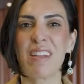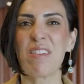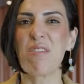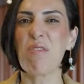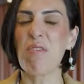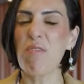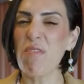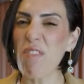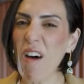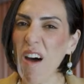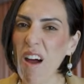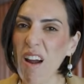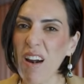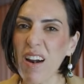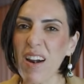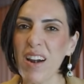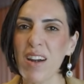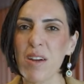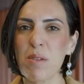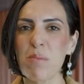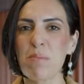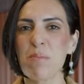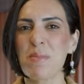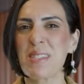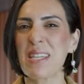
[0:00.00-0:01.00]
in
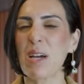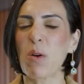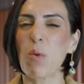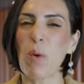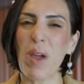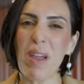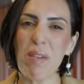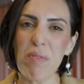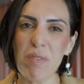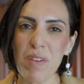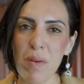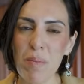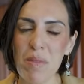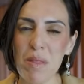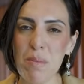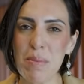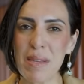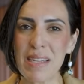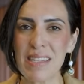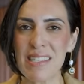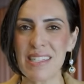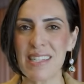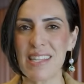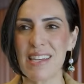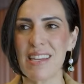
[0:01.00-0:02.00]
farms, away from the
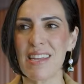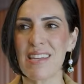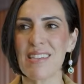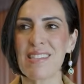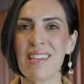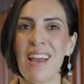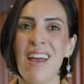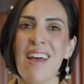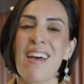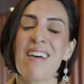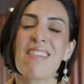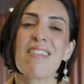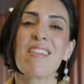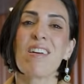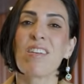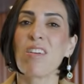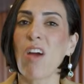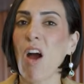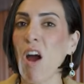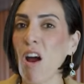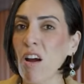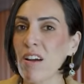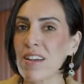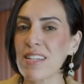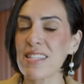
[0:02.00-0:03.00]
big cities, there
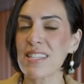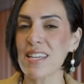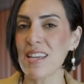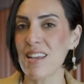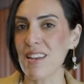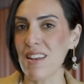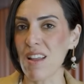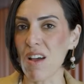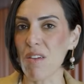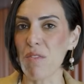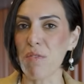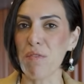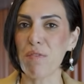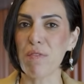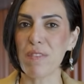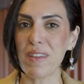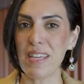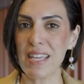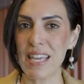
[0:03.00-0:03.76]
aren't enough